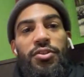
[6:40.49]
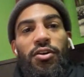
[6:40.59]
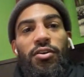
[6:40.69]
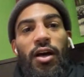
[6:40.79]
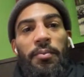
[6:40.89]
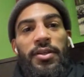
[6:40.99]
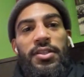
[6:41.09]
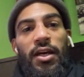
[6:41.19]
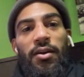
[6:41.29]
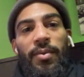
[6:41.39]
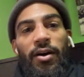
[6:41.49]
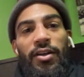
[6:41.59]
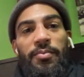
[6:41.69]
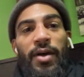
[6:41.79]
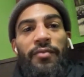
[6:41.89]
so I'm excited
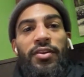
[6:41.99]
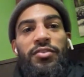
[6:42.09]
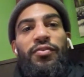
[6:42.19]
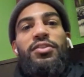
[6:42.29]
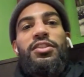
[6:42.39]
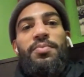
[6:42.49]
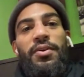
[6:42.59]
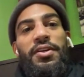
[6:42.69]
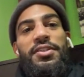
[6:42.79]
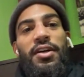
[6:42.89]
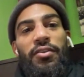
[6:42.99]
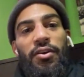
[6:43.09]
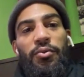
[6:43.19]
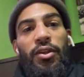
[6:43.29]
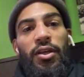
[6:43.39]
about him having his first experience out
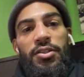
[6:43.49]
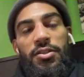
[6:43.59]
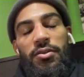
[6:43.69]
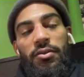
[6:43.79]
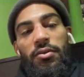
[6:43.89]
there with us.